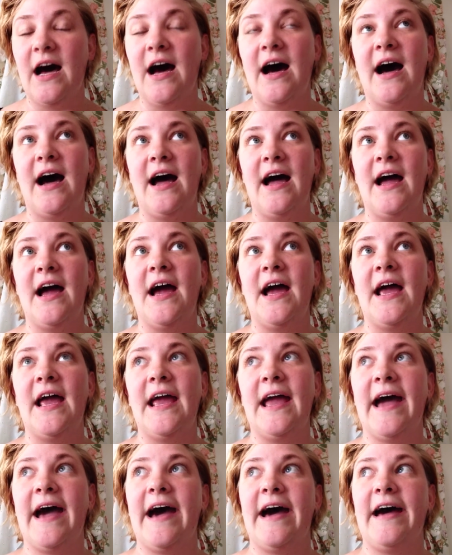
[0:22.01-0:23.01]

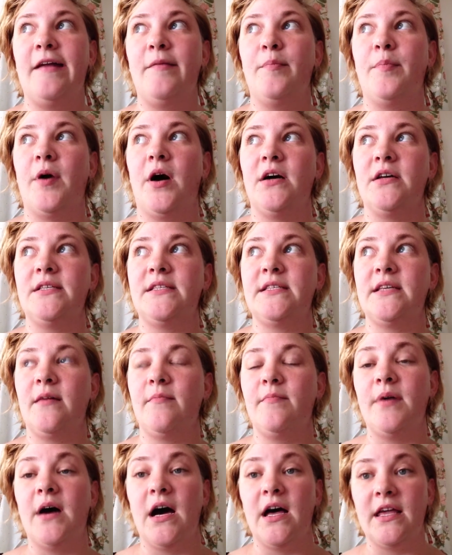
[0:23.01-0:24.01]
I had bought
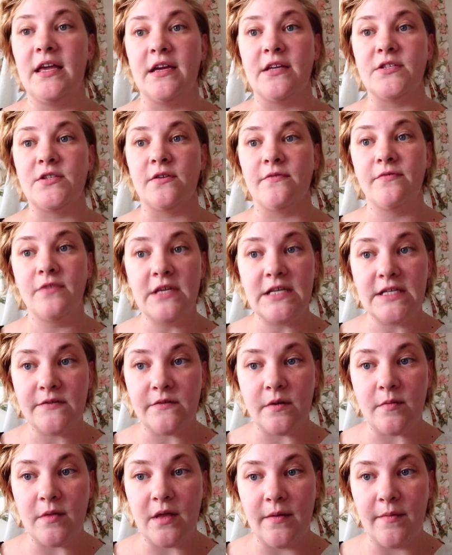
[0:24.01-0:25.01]
some polyester fleece
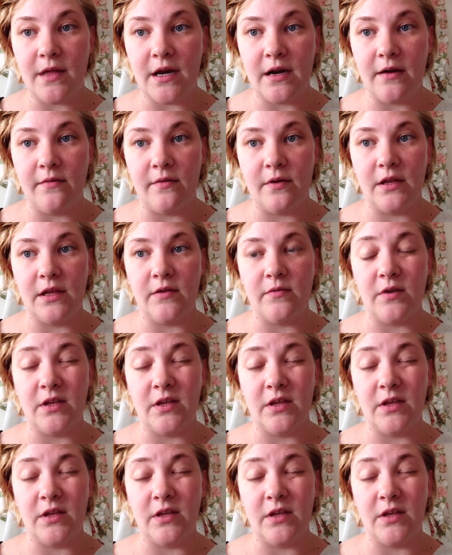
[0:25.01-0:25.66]
from them that I really,